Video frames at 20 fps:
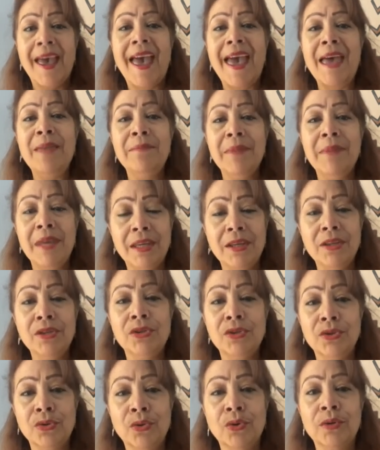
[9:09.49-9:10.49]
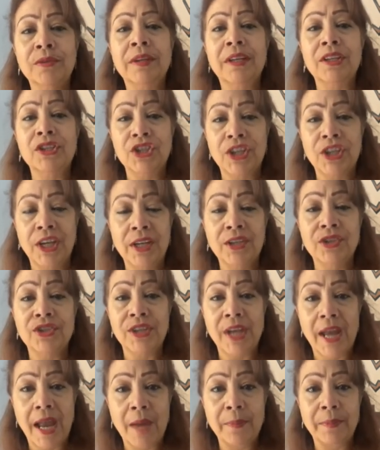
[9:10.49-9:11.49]
and making sure that change
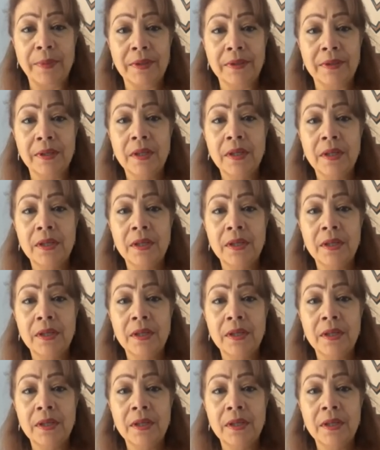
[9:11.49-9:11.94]
happened